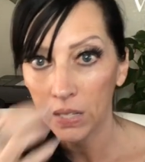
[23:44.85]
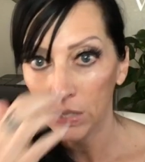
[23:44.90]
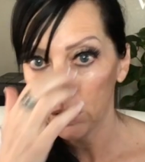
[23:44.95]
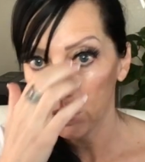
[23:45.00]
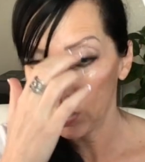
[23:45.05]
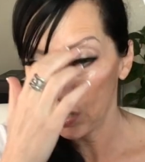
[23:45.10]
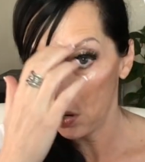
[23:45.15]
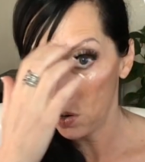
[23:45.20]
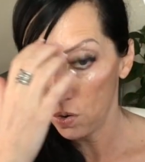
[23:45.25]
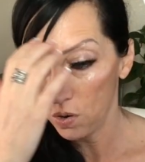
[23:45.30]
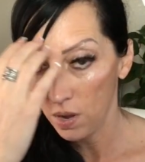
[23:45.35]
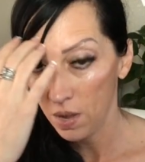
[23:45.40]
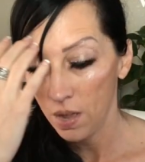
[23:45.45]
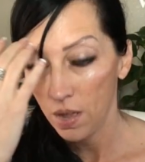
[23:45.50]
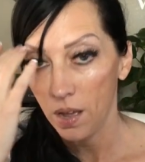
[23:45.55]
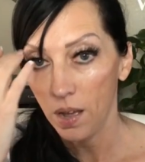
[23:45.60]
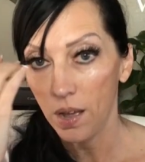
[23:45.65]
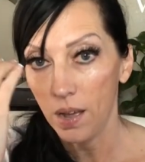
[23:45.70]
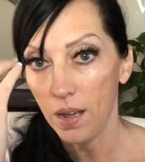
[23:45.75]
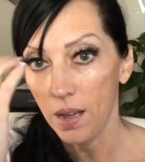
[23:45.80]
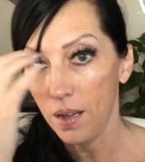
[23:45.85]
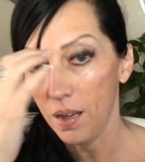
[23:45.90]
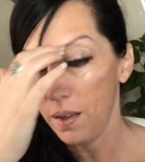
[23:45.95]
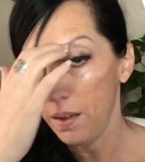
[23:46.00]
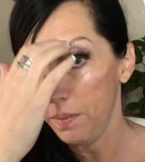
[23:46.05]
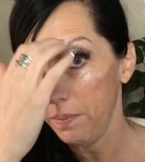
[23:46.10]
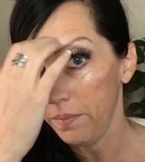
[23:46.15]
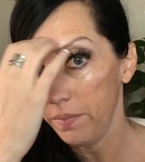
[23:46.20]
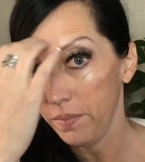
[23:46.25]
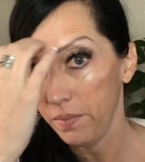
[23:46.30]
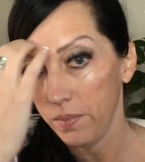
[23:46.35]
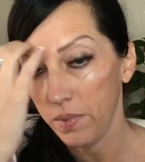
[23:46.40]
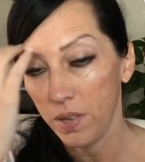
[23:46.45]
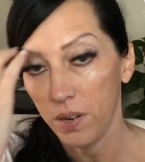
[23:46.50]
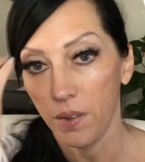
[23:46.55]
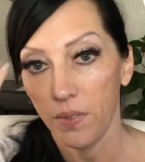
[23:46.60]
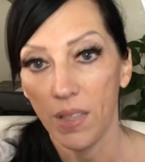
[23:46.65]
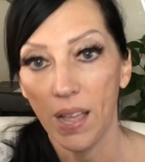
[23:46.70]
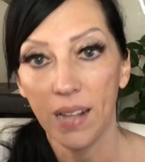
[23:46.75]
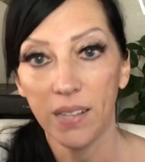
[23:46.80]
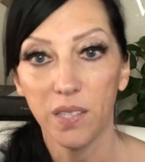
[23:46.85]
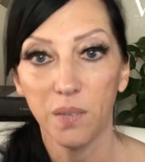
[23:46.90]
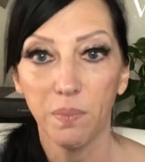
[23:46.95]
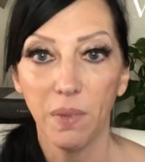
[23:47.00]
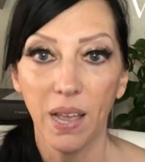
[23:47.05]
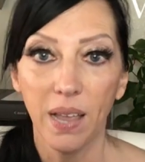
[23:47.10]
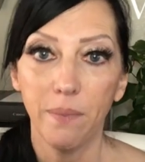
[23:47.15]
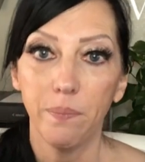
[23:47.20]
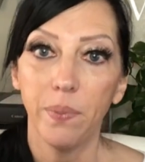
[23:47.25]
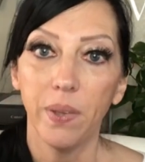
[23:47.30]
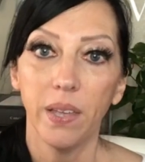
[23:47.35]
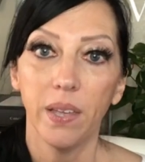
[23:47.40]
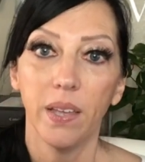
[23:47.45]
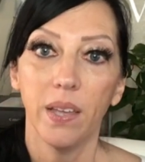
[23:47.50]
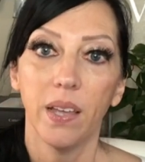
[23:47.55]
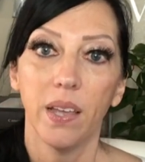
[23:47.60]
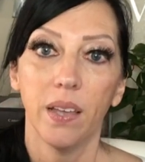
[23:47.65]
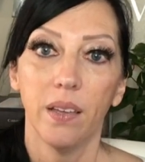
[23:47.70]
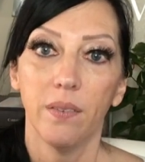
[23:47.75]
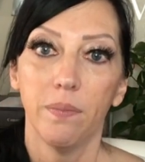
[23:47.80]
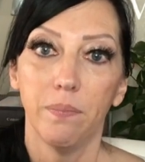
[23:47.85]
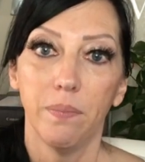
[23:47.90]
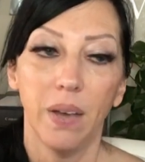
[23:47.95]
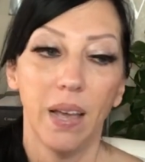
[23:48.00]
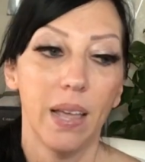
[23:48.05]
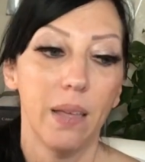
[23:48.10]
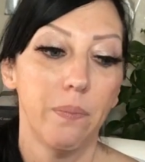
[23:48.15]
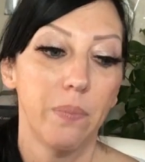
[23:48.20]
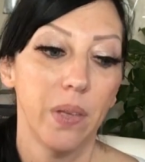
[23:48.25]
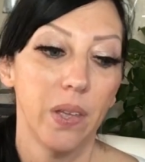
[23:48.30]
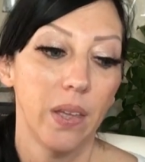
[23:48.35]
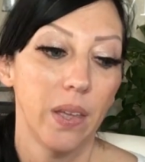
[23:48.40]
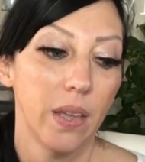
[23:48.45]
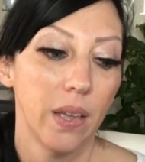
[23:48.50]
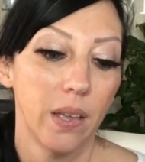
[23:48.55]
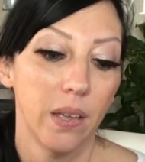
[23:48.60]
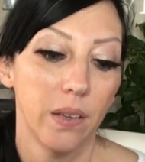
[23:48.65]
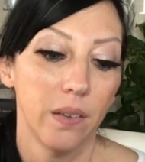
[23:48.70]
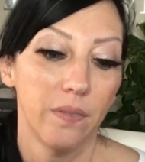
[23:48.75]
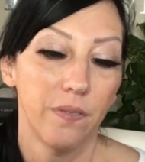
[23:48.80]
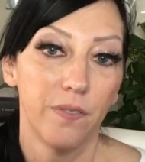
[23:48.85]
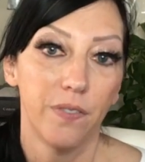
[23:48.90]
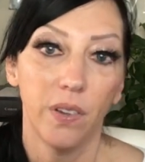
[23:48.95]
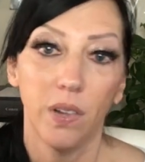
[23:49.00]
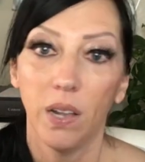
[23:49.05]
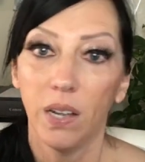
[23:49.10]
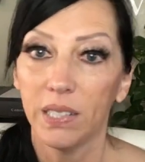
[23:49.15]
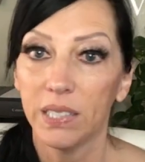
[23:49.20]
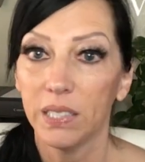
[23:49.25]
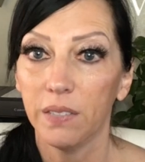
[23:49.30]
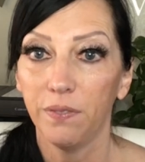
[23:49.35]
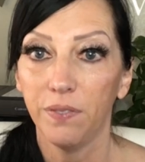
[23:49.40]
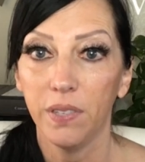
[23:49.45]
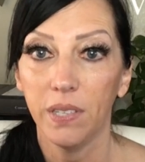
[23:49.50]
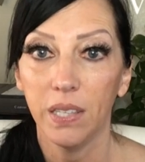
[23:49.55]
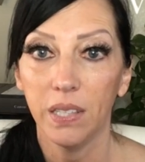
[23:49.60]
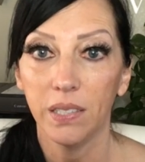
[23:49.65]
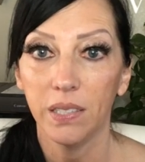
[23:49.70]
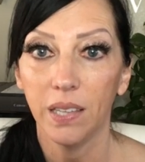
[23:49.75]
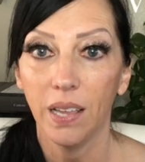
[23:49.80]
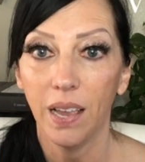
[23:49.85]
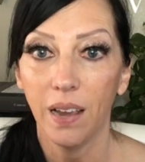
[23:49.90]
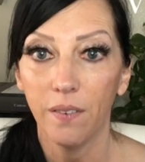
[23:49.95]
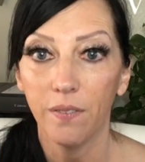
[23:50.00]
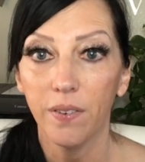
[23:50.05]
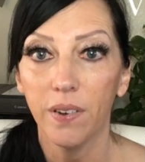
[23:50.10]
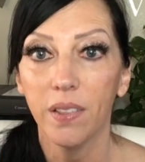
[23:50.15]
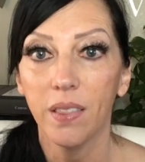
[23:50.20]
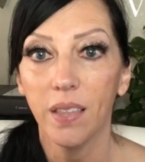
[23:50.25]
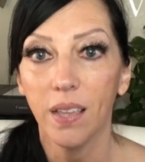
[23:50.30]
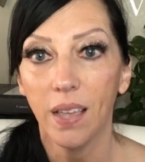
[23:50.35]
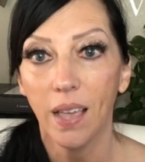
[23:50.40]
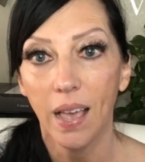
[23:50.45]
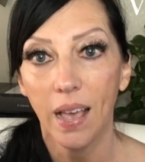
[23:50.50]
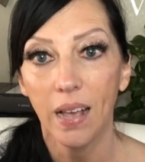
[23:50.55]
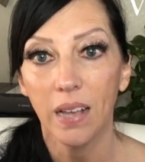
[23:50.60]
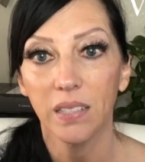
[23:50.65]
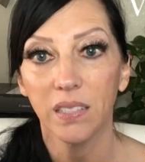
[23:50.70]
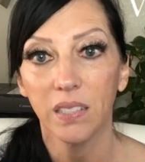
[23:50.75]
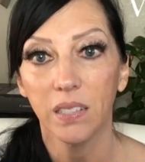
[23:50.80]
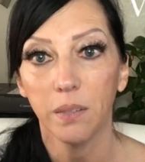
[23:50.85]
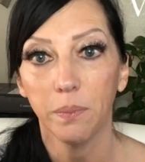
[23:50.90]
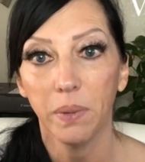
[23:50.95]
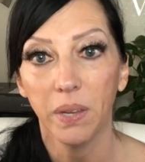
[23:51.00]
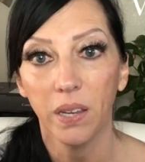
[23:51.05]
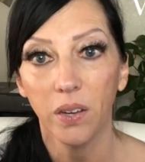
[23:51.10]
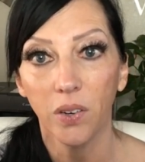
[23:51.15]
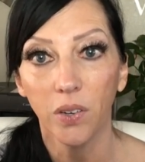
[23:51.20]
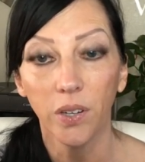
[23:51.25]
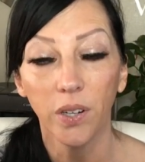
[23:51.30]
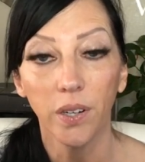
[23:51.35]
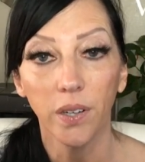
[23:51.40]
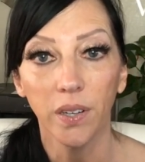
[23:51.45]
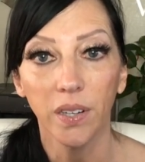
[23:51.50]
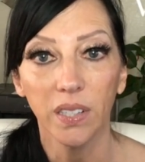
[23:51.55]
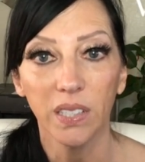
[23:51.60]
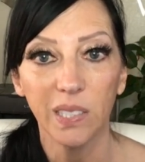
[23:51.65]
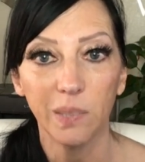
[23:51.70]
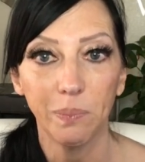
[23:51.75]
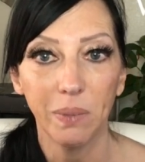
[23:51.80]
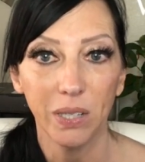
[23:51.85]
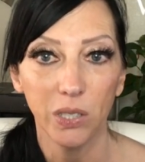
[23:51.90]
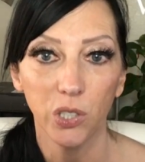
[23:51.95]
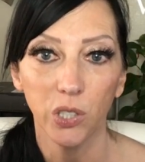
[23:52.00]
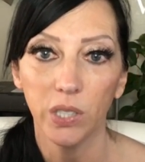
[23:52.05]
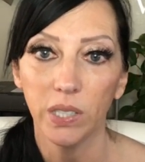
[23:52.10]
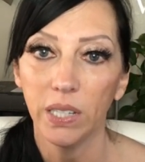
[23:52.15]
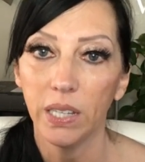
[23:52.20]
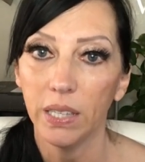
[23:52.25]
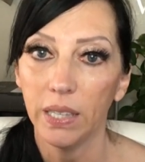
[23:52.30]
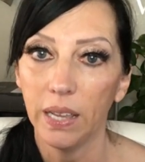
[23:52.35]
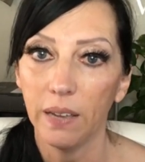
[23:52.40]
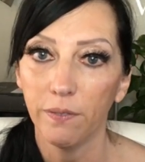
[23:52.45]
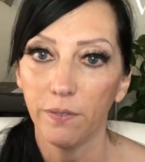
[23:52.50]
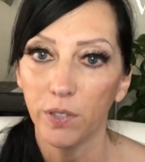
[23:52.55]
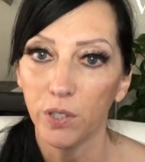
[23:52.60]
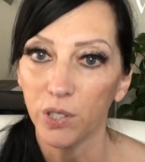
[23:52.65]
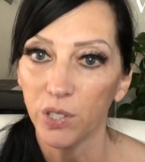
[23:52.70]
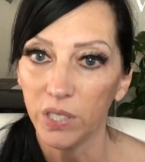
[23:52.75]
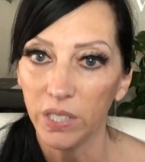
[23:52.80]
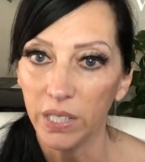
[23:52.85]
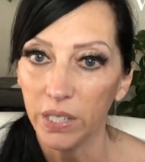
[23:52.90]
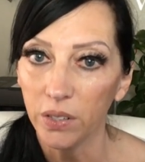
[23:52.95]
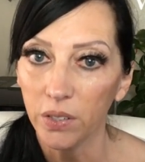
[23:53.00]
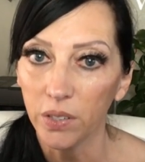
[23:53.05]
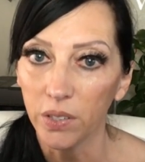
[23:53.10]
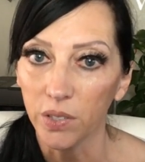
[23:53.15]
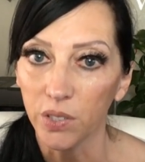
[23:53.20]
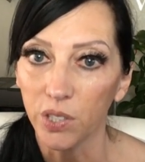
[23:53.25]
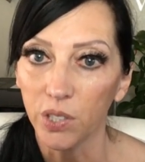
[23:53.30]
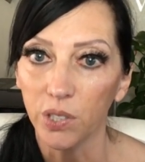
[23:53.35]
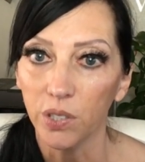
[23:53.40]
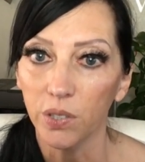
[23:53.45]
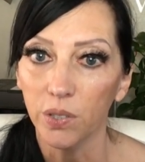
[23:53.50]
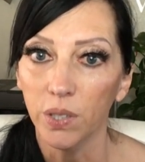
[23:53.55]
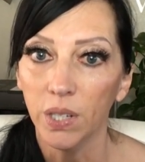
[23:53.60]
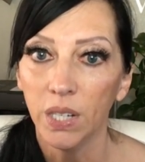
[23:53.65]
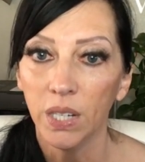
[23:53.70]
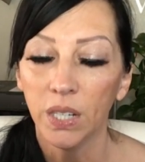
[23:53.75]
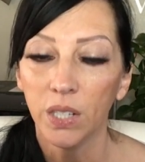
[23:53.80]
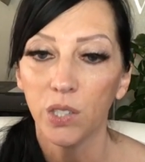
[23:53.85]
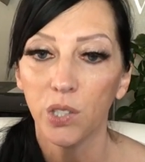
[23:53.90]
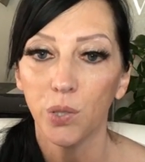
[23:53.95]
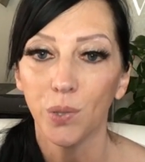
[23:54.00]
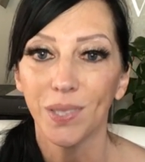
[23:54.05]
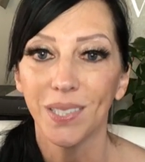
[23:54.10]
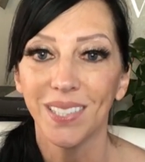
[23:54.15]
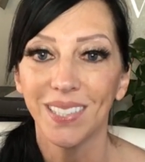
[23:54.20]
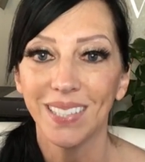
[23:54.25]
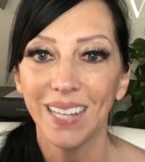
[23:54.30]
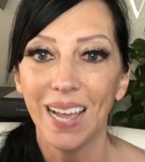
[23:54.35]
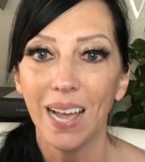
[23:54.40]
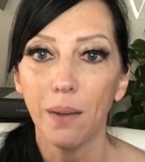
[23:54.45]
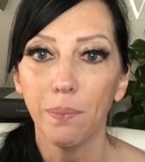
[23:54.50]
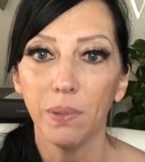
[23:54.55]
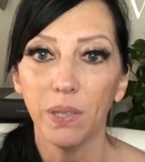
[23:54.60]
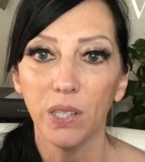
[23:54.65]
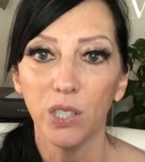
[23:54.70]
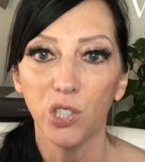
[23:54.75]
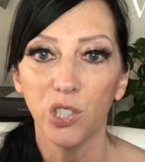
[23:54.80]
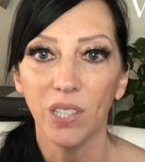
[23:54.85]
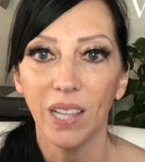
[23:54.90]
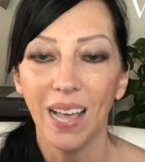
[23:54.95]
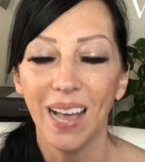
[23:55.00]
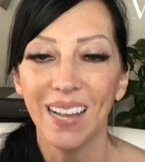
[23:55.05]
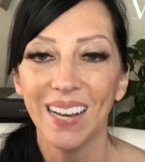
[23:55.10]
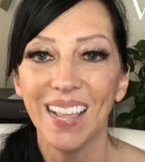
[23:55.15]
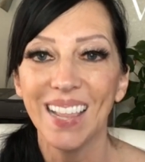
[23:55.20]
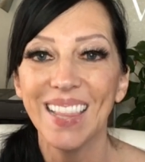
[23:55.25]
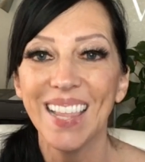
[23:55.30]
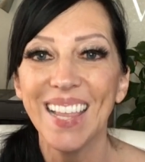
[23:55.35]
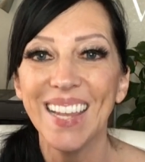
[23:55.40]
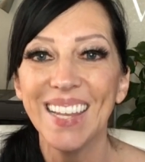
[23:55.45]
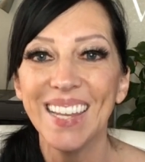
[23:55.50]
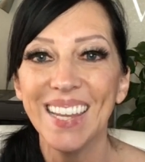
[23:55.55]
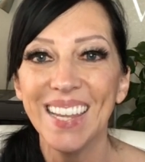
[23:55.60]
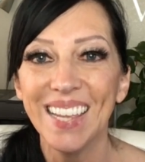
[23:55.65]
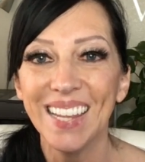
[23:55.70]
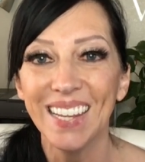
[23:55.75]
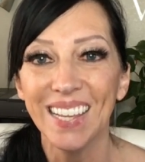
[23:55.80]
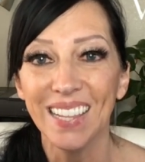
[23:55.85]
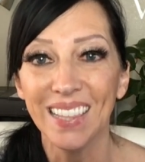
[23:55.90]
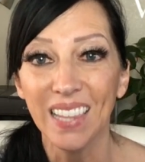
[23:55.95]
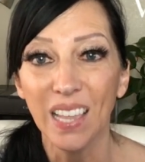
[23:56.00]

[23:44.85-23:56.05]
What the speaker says: So, that's my big philosophy is everything has to be earned, especially in that first year or two, to establish that, and they need it.